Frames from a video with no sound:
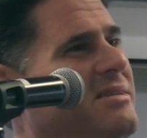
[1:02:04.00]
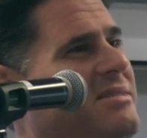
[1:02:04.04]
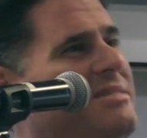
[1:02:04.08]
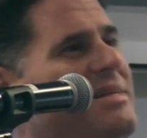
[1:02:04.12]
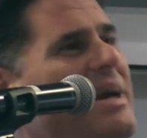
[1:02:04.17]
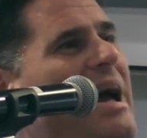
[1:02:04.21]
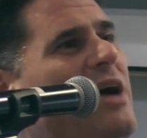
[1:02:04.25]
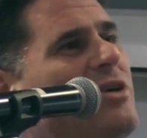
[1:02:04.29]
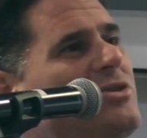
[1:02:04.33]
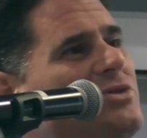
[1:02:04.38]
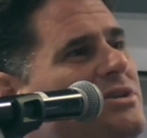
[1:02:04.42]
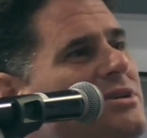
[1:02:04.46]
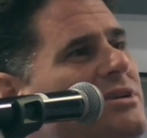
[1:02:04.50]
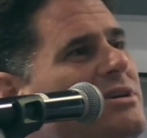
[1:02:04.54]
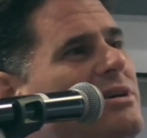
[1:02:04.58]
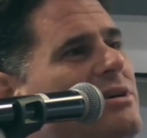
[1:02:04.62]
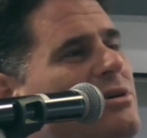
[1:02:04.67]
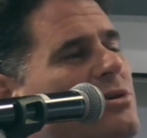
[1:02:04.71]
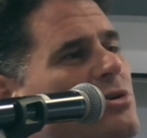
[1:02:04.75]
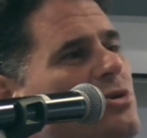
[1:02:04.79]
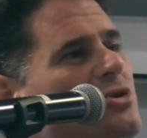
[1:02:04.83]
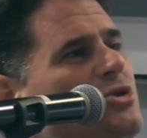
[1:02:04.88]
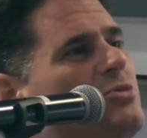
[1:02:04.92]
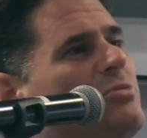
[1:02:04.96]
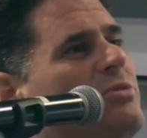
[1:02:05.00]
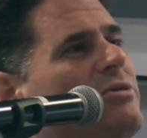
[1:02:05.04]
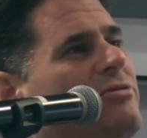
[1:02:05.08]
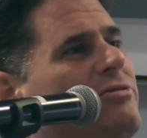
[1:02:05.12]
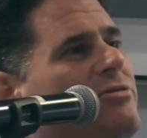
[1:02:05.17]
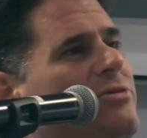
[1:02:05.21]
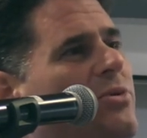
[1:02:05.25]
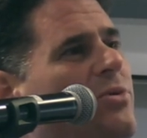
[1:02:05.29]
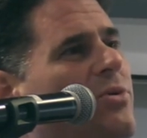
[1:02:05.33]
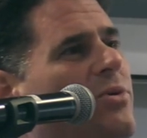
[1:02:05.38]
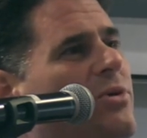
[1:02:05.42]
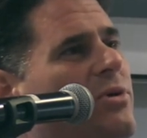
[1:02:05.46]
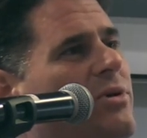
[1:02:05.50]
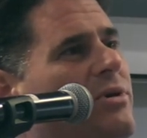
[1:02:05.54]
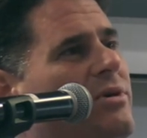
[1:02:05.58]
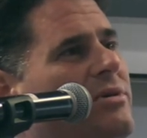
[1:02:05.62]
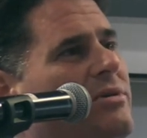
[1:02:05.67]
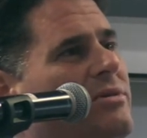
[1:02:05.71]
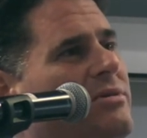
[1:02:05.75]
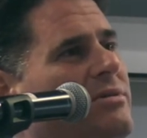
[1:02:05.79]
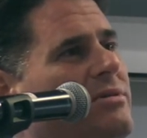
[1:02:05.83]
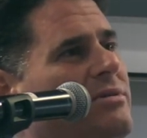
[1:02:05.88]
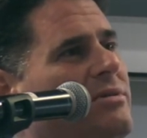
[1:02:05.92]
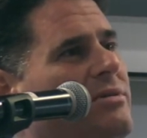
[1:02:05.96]
A thousand years
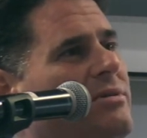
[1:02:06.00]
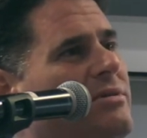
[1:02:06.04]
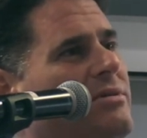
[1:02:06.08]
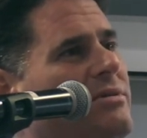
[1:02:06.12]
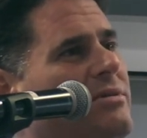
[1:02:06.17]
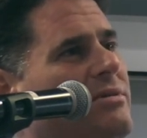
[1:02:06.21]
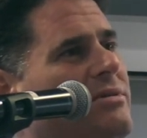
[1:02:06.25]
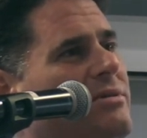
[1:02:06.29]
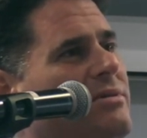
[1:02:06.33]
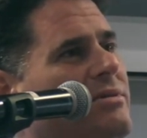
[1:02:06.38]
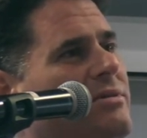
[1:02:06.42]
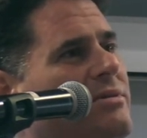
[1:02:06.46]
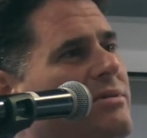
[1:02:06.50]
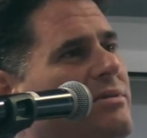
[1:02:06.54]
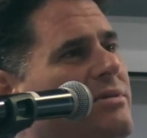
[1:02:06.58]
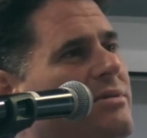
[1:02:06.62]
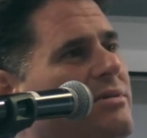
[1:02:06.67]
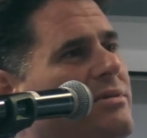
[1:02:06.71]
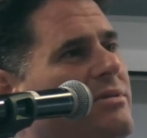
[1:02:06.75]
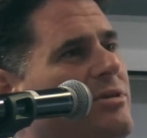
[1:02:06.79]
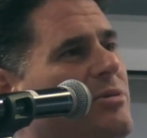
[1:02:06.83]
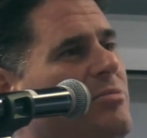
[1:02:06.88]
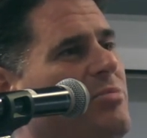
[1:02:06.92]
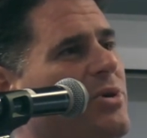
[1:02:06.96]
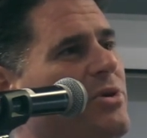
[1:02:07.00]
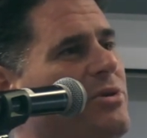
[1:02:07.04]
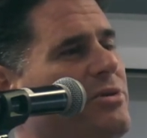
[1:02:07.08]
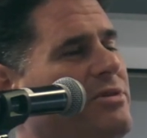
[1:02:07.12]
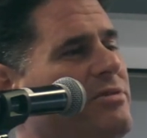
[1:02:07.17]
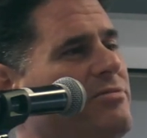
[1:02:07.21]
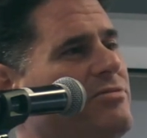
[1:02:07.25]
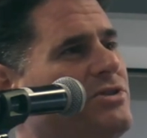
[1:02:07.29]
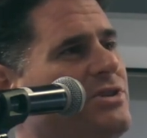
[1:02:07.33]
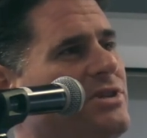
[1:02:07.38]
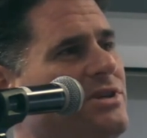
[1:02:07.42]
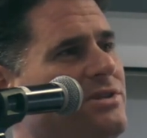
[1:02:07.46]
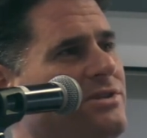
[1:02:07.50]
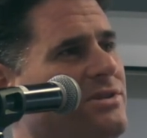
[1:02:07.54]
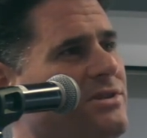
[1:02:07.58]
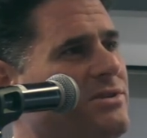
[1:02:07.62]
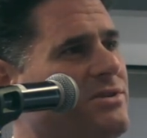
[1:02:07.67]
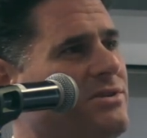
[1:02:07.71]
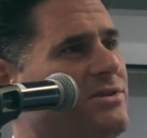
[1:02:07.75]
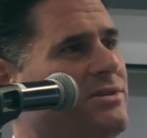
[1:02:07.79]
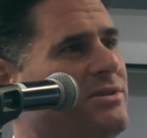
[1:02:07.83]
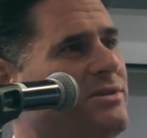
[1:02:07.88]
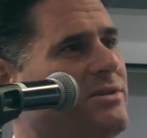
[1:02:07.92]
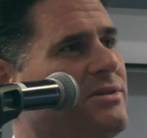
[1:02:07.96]
before the birth of
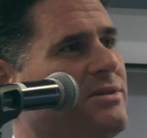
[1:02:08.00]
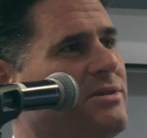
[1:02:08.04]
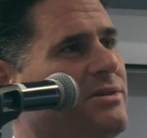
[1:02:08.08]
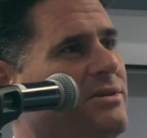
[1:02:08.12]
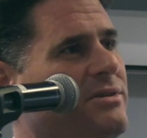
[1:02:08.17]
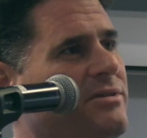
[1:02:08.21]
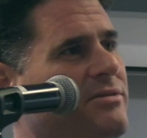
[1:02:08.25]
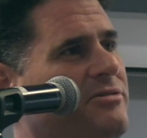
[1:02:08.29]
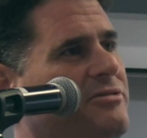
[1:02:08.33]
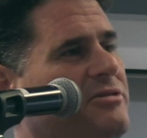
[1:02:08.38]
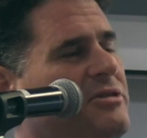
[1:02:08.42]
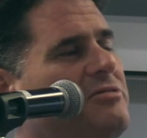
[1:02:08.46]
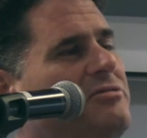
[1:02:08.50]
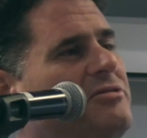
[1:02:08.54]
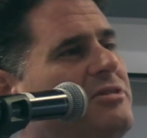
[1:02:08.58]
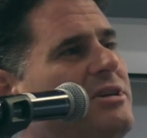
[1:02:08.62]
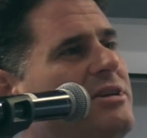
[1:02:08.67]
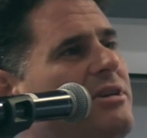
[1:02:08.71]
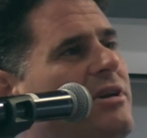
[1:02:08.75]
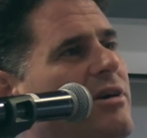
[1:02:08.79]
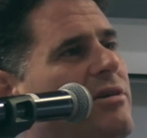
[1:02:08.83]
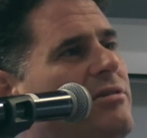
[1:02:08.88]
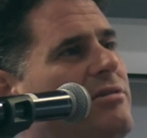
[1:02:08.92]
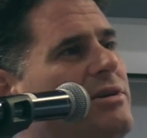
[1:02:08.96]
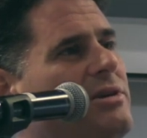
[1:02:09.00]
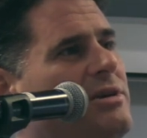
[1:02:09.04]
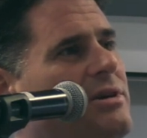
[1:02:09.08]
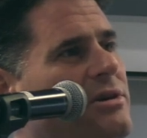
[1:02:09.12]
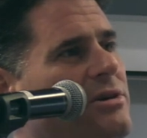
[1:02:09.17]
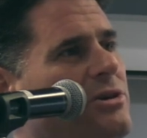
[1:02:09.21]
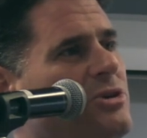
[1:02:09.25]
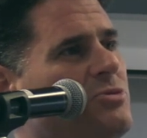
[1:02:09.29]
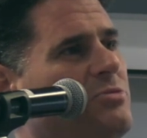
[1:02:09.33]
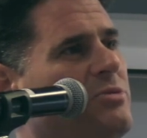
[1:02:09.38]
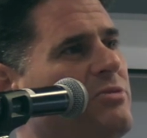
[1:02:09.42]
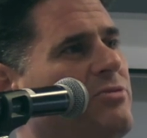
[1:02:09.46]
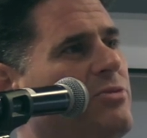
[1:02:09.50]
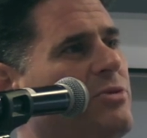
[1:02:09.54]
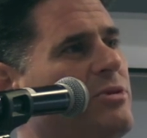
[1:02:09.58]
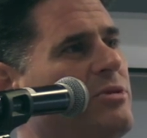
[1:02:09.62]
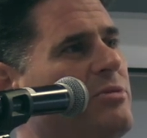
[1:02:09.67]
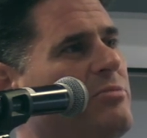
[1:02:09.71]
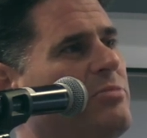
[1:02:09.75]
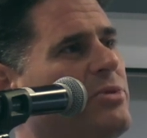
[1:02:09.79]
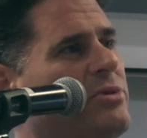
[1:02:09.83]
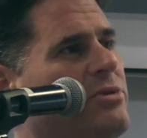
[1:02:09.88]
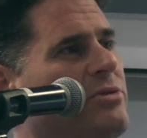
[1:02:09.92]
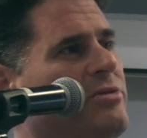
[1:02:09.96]
Jesus, 1,500 years before
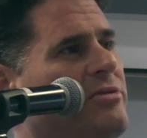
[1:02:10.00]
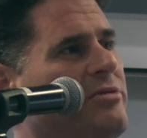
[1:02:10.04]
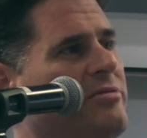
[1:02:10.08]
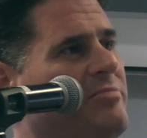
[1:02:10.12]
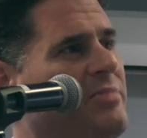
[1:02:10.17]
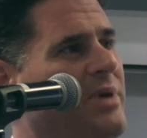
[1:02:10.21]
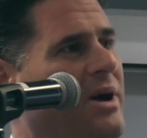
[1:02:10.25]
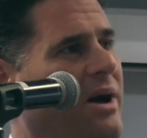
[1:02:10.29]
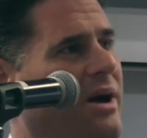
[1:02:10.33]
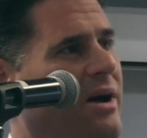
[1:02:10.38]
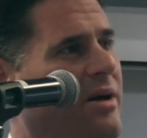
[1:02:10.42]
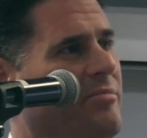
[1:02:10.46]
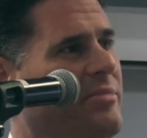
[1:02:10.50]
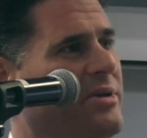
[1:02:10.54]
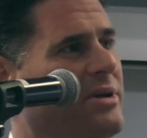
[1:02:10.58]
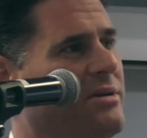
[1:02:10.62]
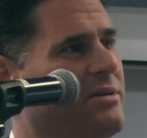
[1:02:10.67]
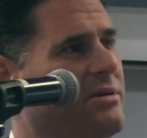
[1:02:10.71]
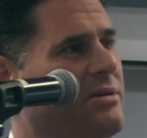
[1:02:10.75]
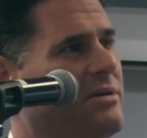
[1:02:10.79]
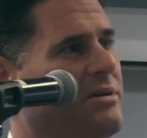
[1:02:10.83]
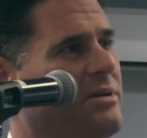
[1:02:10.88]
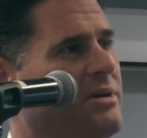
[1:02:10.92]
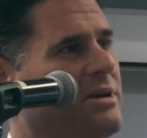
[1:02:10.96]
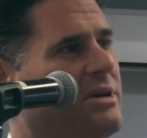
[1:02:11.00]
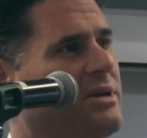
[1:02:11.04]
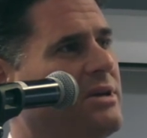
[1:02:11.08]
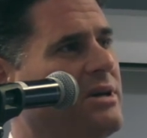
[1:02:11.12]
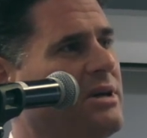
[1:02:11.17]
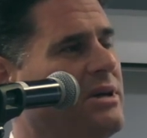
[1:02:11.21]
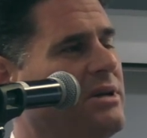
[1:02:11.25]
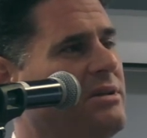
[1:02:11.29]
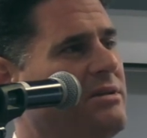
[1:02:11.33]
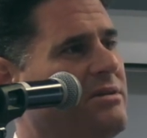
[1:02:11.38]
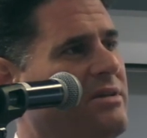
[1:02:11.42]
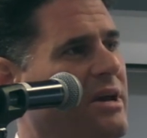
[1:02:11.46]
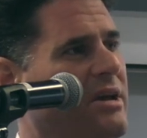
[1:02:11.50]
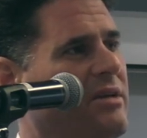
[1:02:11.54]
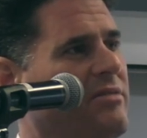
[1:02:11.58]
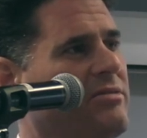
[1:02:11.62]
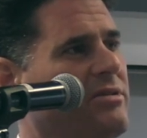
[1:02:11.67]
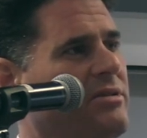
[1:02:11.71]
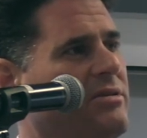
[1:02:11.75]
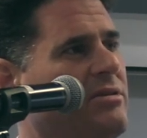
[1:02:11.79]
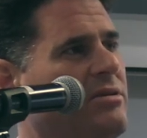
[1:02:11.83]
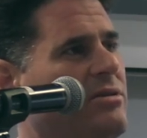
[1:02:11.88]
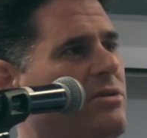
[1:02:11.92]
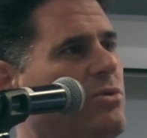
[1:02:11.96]
the birth of Muhammad, King
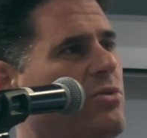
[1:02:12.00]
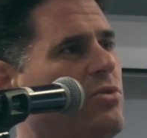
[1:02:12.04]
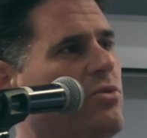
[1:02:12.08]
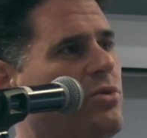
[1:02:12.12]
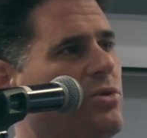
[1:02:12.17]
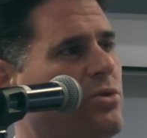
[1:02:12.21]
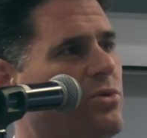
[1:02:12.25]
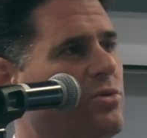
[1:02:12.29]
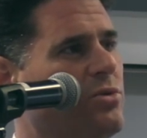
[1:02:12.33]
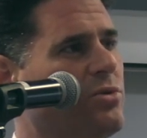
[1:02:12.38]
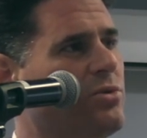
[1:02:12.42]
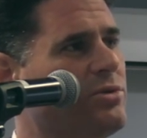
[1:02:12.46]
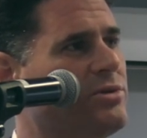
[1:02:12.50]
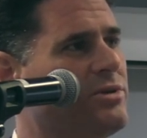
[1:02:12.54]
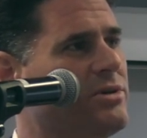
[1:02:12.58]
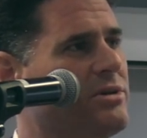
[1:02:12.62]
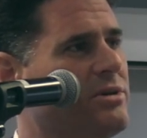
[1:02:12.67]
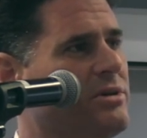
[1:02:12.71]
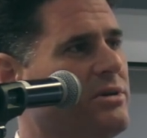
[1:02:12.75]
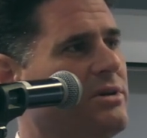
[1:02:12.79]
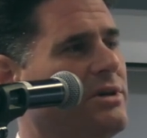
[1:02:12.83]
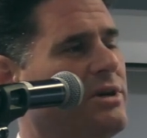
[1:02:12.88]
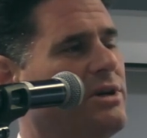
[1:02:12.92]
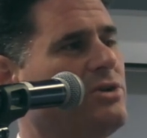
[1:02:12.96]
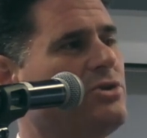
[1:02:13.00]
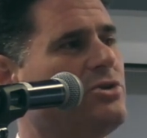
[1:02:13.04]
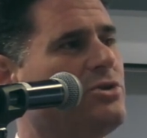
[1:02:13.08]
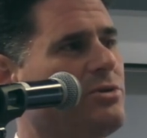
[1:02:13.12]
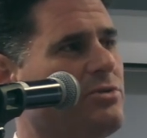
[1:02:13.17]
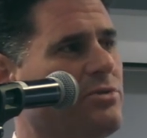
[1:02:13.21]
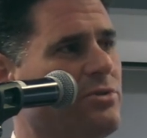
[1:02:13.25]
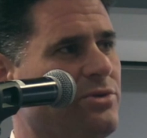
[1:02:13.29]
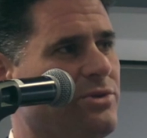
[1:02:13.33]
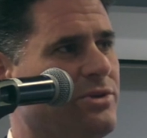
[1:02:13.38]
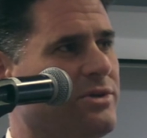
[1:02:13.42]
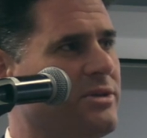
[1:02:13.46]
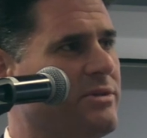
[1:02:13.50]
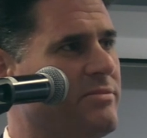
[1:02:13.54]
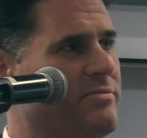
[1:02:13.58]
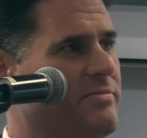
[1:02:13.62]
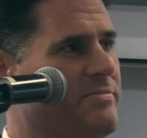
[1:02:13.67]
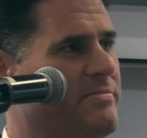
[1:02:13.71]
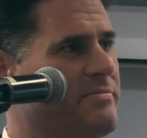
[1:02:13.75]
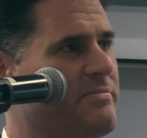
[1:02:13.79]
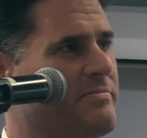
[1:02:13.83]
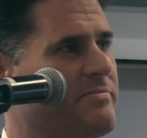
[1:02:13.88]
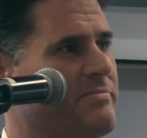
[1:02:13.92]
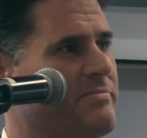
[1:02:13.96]
David ruled in Jerusalem.